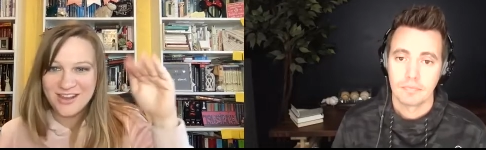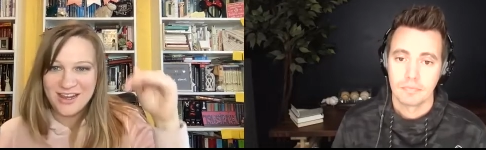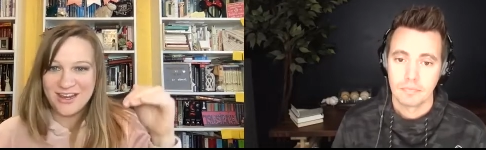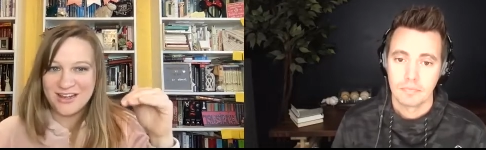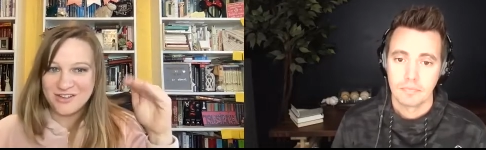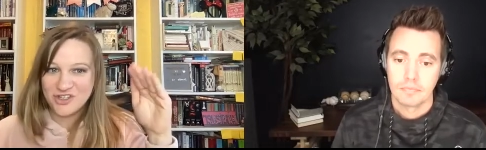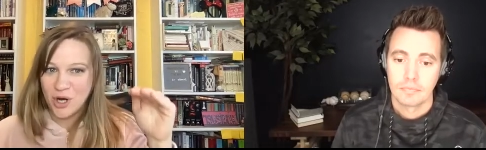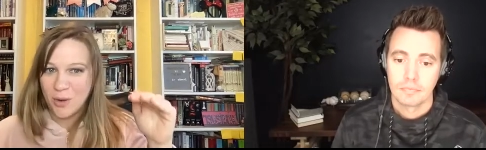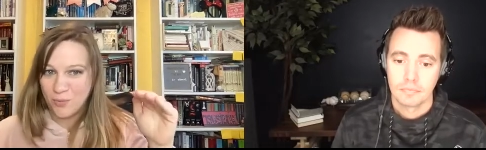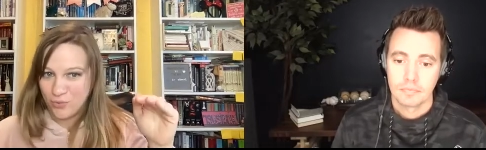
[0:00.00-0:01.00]
Speaker 1: they
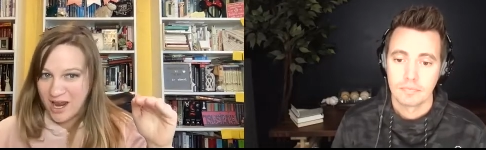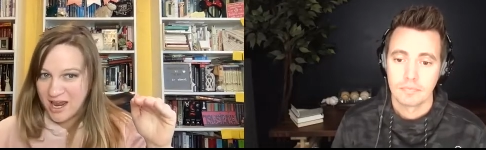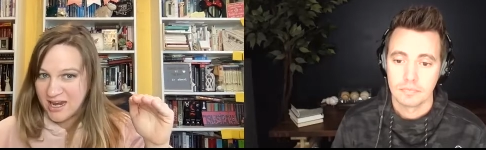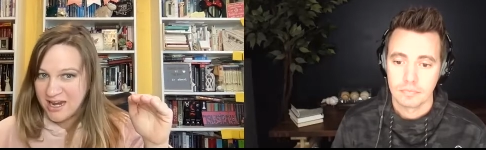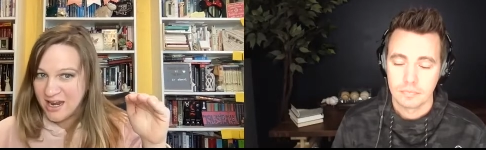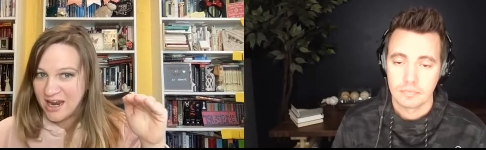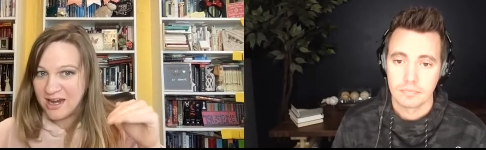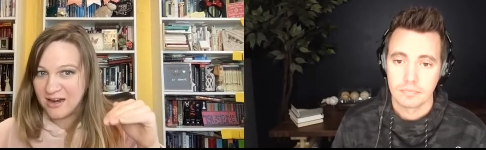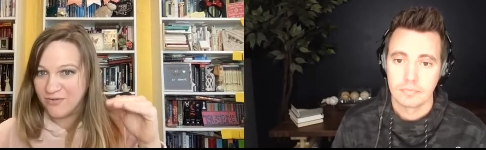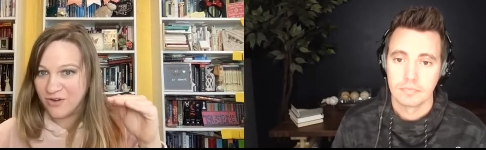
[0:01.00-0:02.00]
show up red
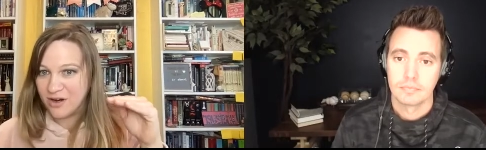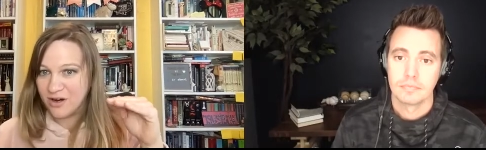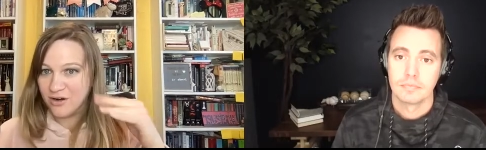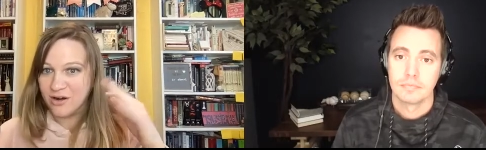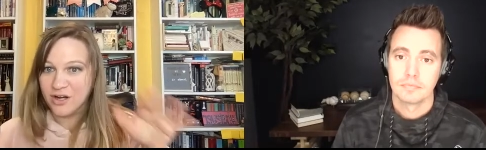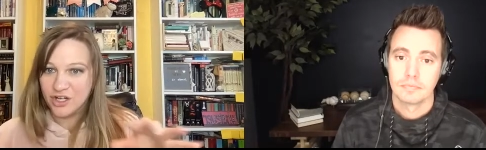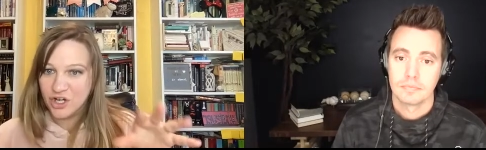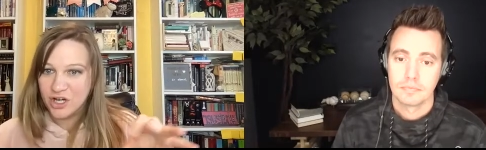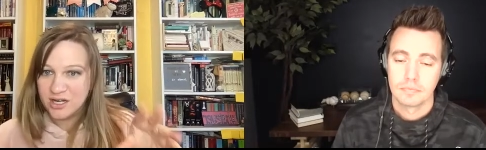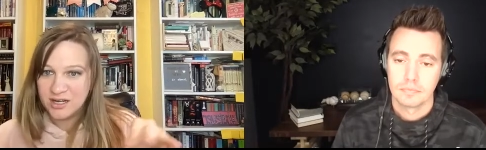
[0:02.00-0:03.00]
and if they're a
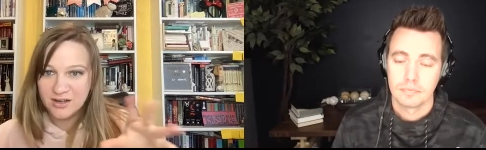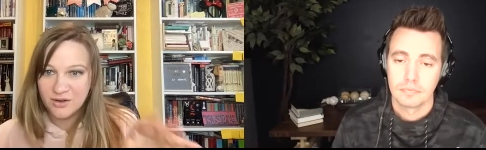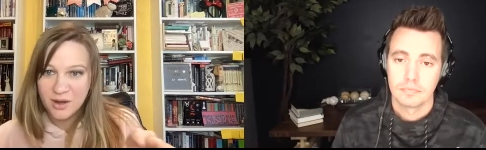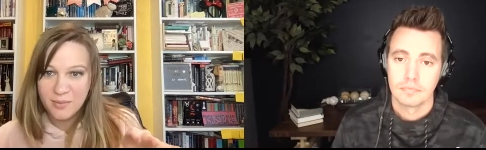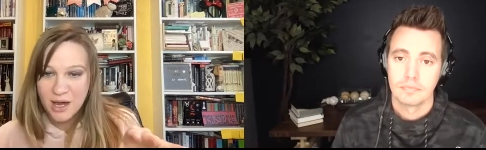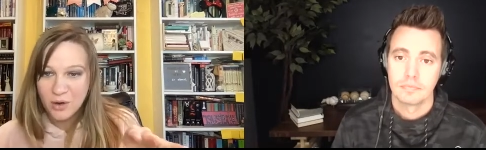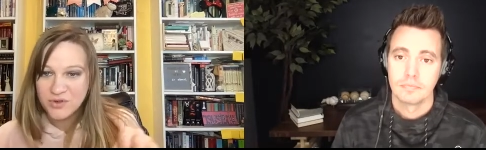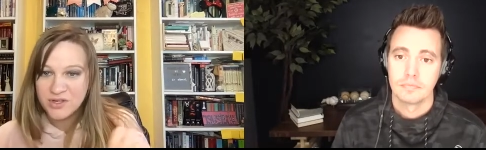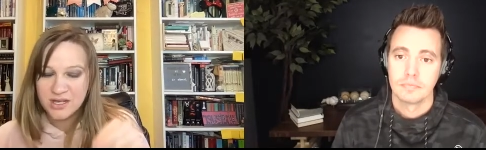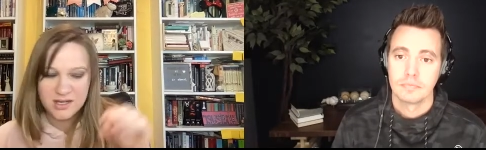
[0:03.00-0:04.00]
good
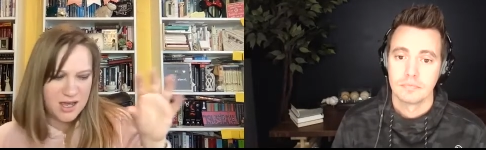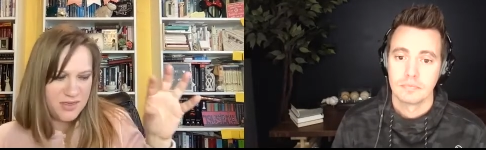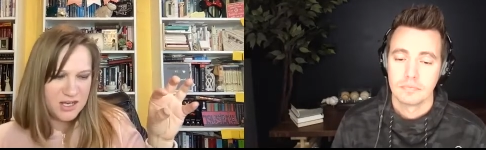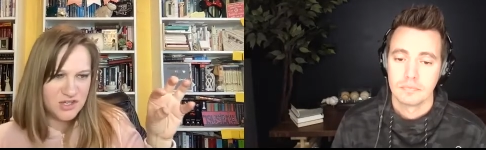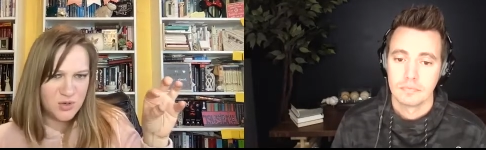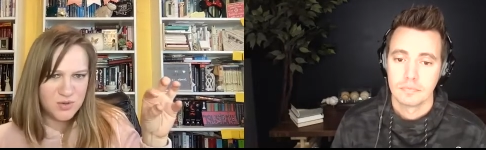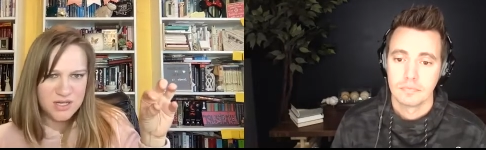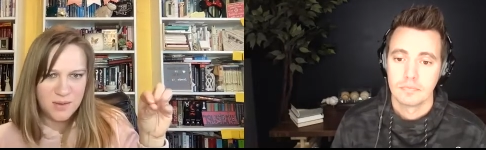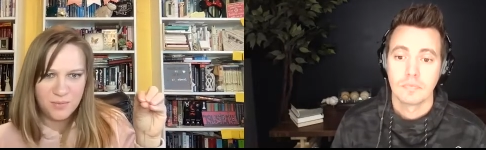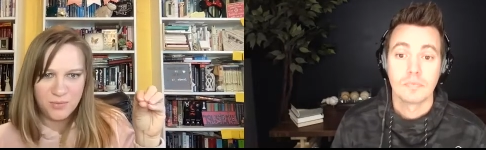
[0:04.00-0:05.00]
amount i think it
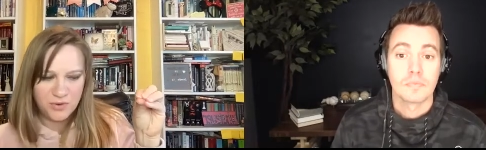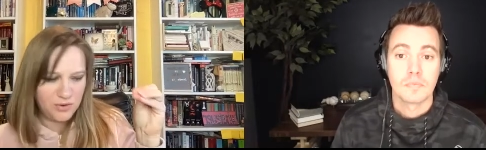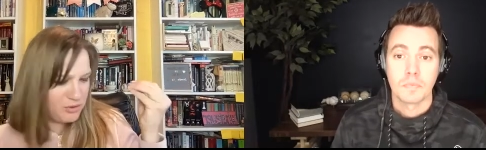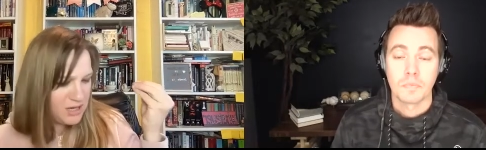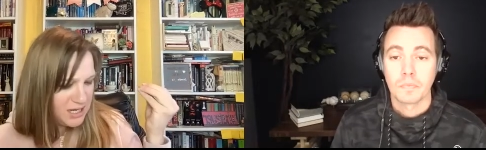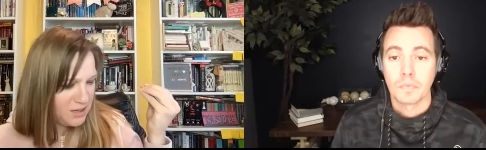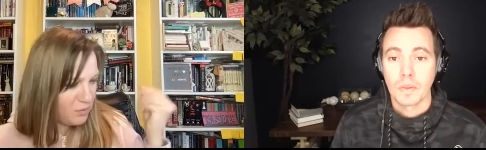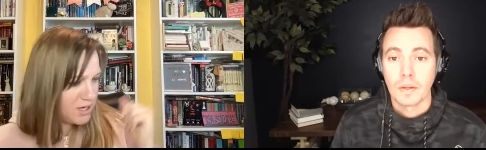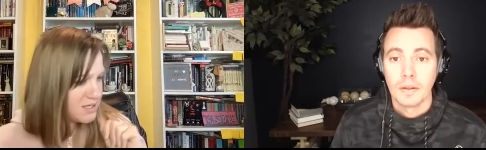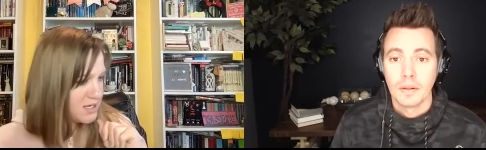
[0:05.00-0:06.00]
shows up
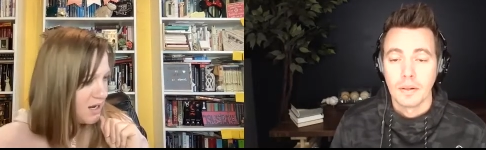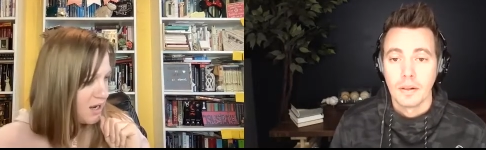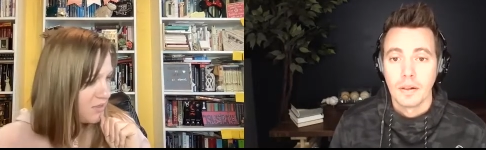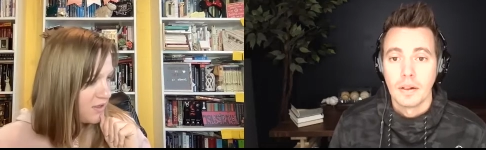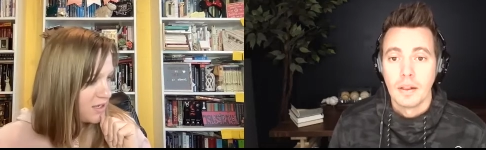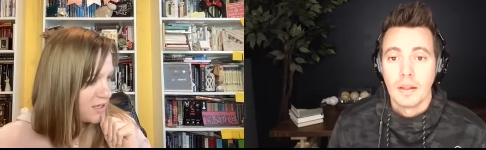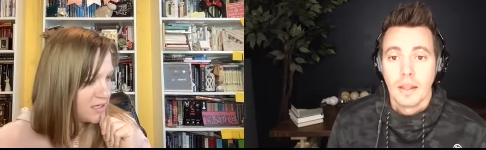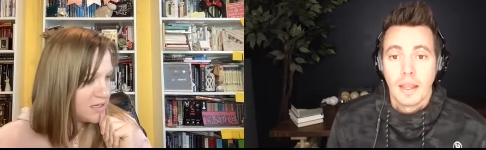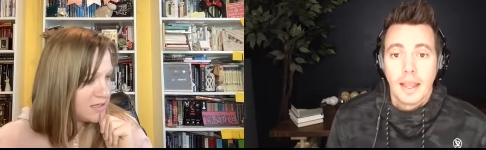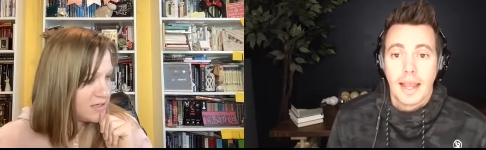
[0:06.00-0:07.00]
green what is
Speaker 2: it i think
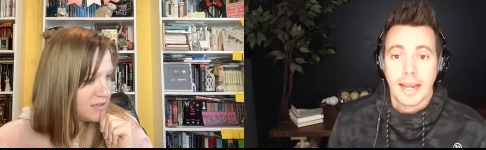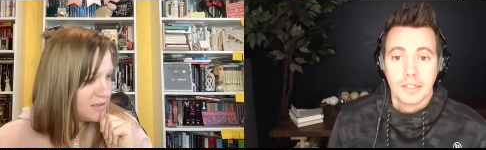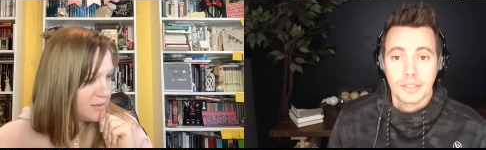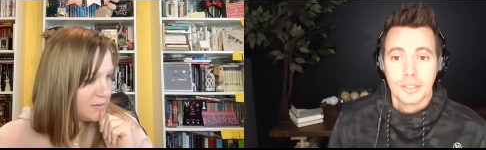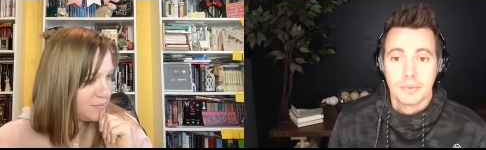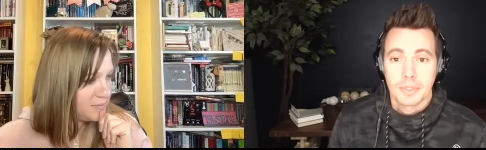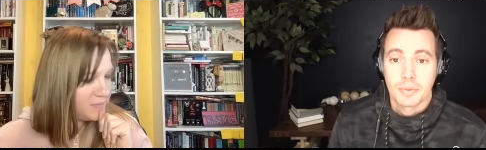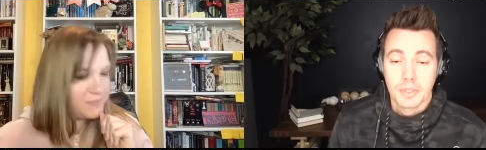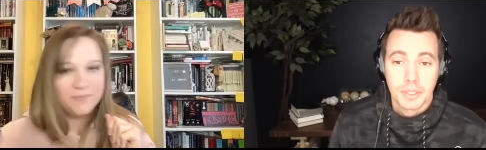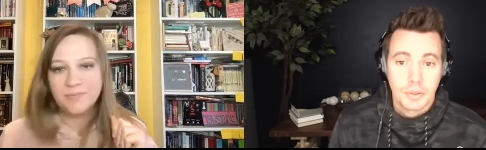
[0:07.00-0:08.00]
actually what's
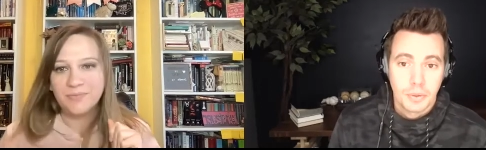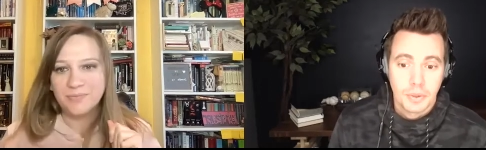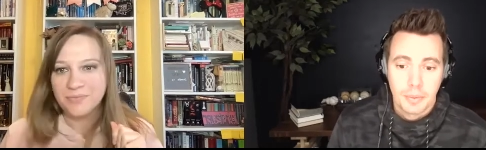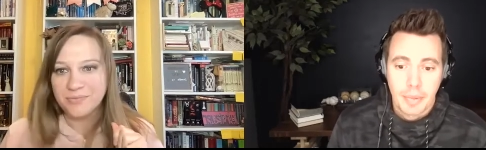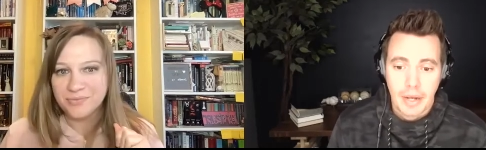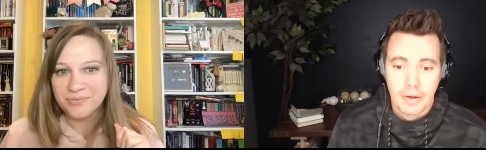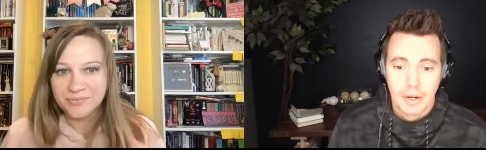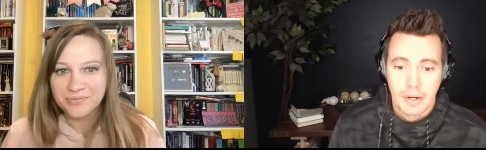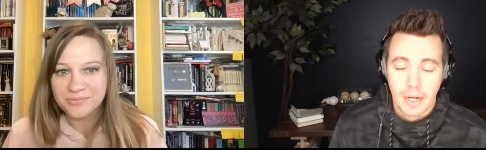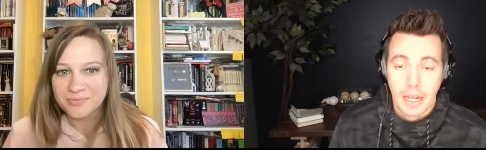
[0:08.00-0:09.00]
really cool about
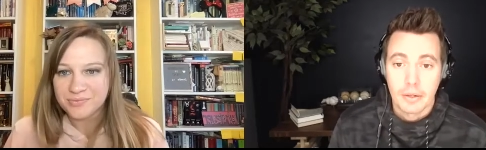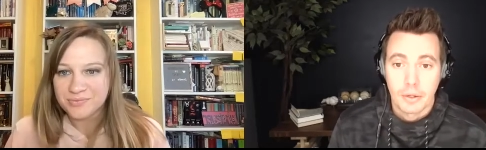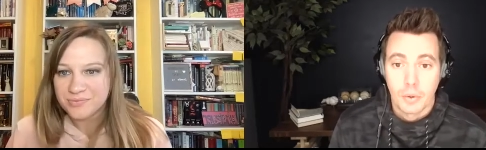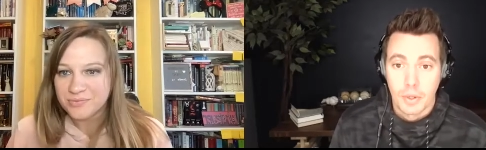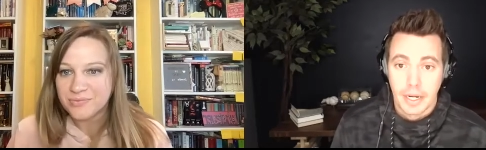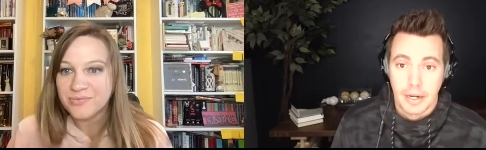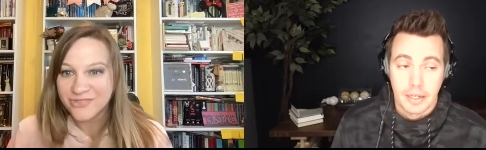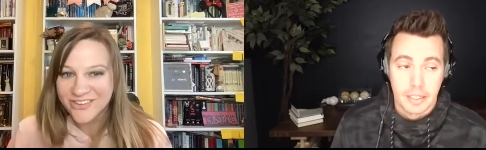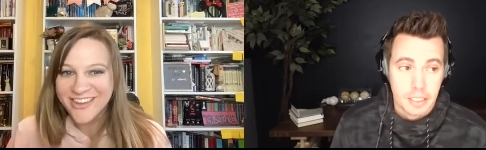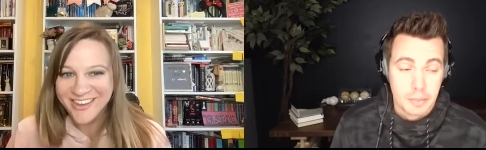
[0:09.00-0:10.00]
our color coordinating
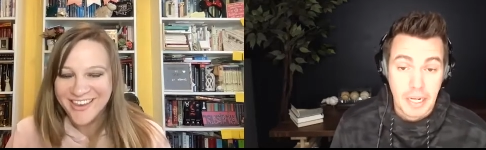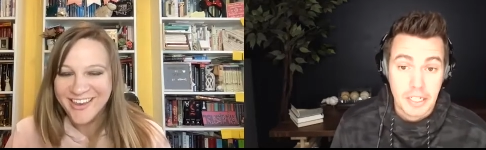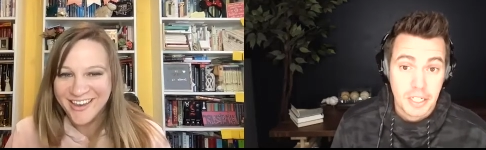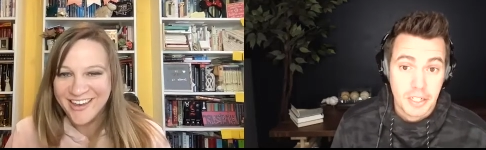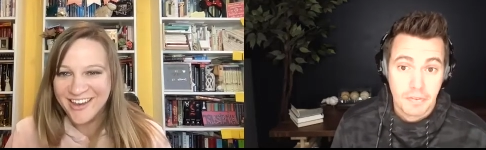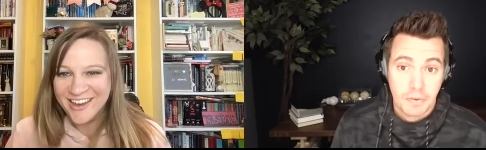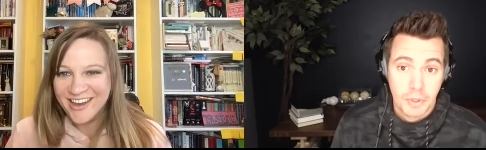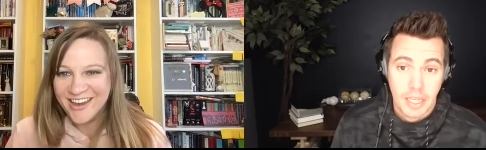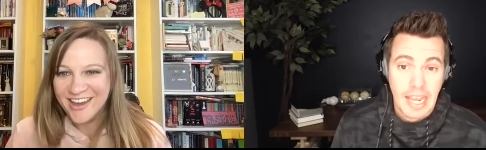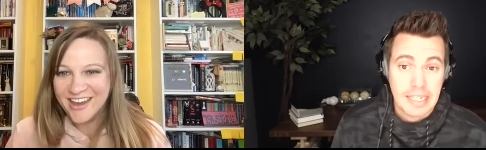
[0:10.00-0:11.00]
especially for
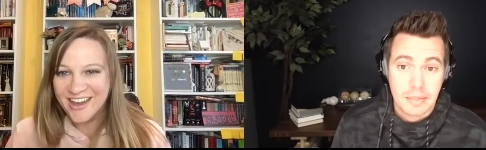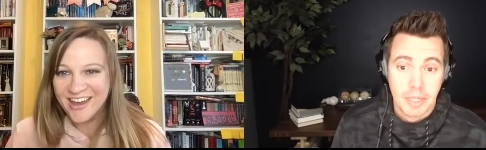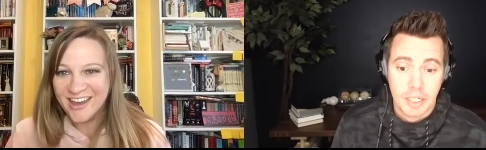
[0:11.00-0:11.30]
the estimated